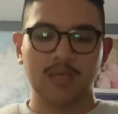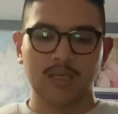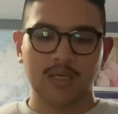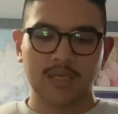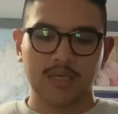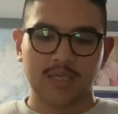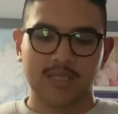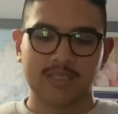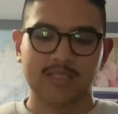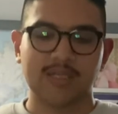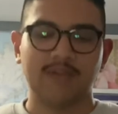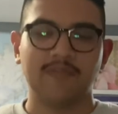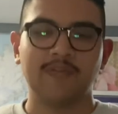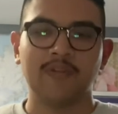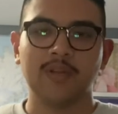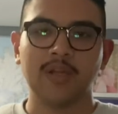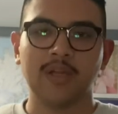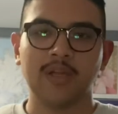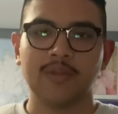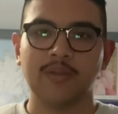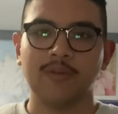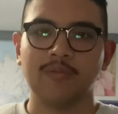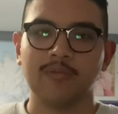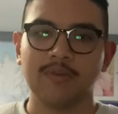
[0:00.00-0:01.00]
Because I feel
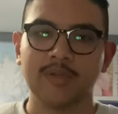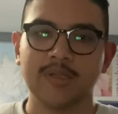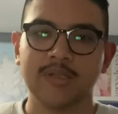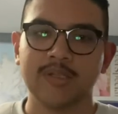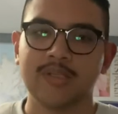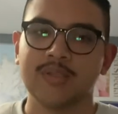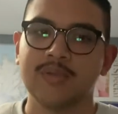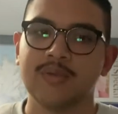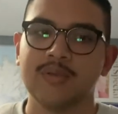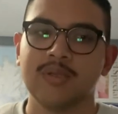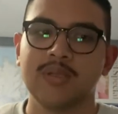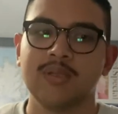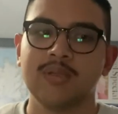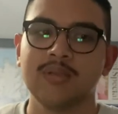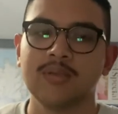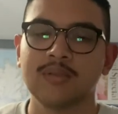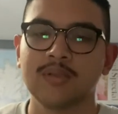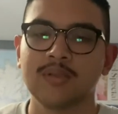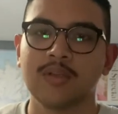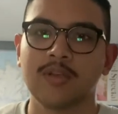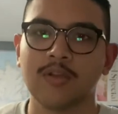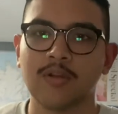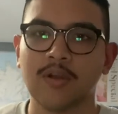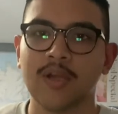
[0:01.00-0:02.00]
like they're really doing
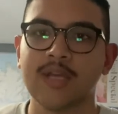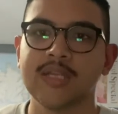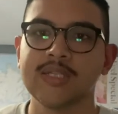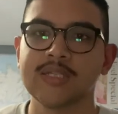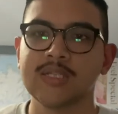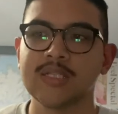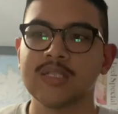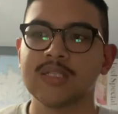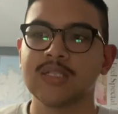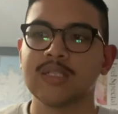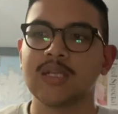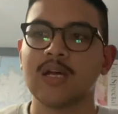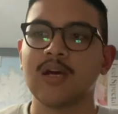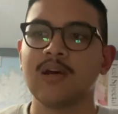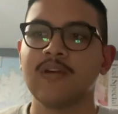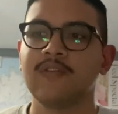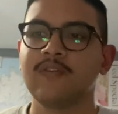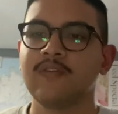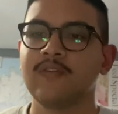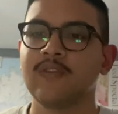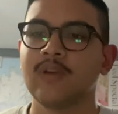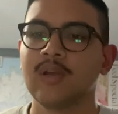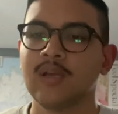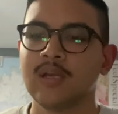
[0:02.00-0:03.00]
crazy
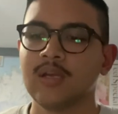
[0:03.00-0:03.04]
stuff